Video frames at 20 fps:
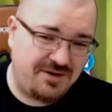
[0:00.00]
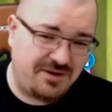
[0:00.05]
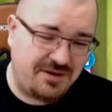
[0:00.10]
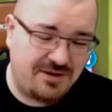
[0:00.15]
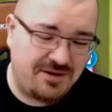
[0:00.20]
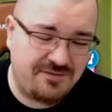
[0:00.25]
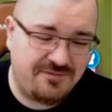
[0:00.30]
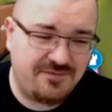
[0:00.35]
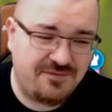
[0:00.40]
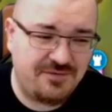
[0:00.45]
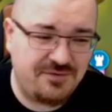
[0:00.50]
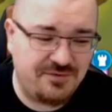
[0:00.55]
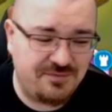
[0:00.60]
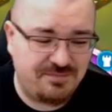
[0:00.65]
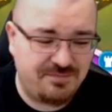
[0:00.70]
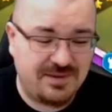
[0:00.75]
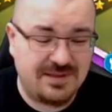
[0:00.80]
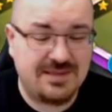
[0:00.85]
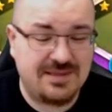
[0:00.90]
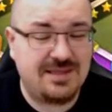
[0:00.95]
hard for you
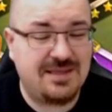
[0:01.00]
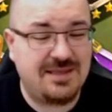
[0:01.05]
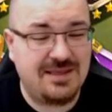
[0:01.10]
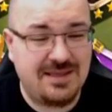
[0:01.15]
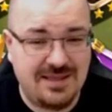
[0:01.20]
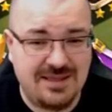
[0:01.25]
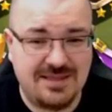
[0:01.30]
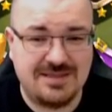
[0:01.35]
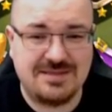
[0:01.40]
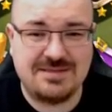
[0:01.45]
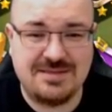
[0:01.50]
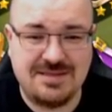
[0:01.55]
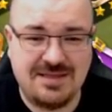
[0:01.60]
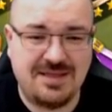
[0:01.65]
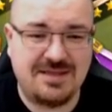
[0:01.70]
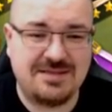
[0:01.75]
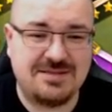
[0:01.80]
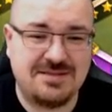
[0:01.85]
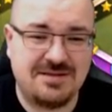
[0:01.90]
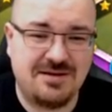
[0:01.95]
but he is he
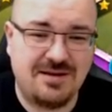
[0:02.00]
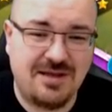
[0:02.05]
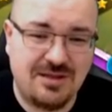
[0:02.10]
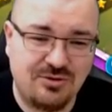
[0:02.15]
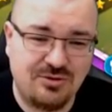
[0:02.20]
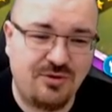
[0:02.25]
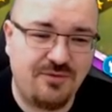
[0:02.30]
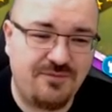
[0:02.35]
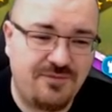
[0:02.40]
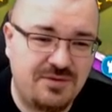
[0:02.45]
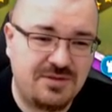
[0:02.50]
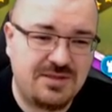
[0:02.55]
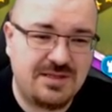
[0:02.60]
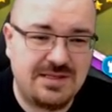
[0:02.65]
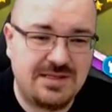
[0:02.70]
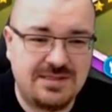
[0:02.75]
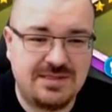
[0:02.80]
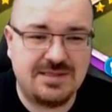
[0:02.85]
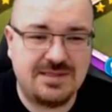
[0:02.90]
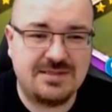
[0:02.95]
has a lot of
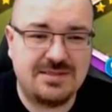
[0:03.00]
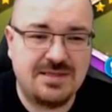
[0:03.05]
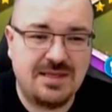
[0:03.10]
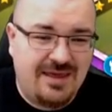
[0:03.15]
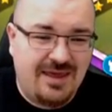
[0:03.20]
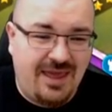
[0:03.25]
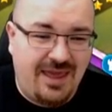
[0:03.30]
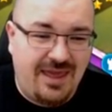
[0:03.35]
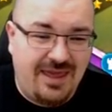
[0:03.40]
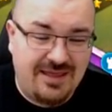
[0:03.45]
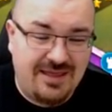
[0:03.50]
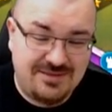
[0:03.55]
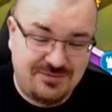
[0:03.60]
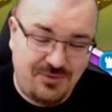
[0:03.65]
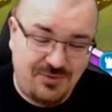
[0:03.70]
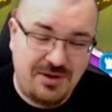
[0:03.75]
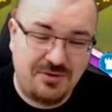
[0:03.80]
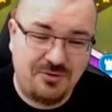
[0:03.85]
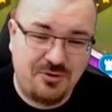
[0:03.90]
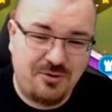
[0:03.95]
utilities he's
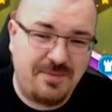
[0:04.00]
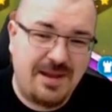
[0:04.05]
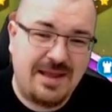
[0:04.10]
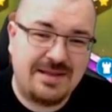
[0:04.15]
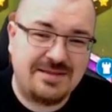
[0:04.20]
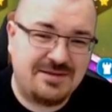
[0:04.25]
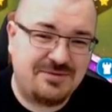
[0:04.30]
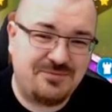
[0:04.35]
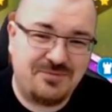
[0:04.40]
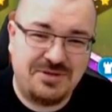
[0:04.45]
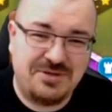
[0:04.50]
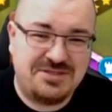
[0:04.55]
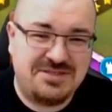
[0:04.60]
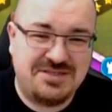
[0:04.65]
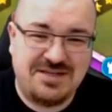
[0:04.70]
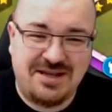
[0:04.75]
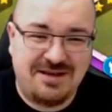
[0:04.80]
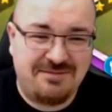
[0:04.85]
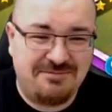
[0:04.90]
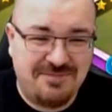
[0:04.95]
one commander which
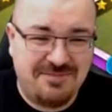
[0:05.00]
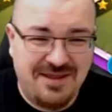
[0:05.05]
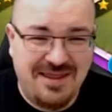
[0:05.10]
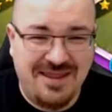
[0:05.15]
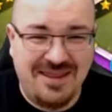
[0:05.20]
um